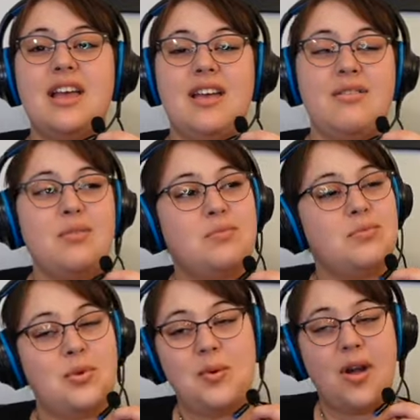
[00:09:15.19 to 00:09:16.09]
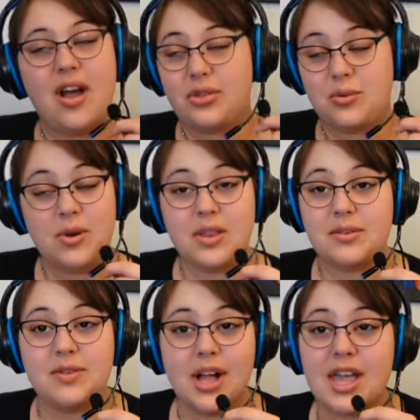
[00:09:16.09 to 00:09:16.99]
and threw her on
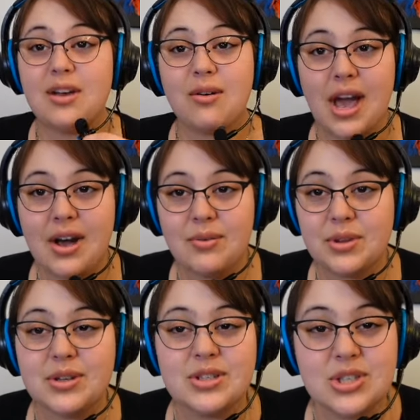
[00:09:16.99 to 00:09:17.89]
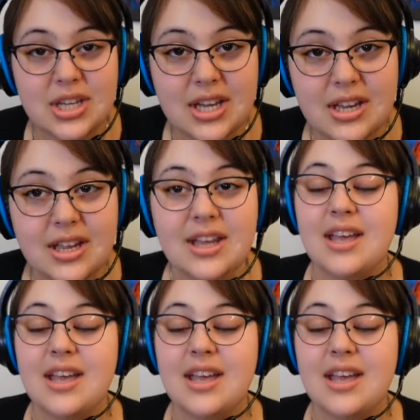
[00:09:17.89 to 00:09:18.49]
the fucking ground with her shit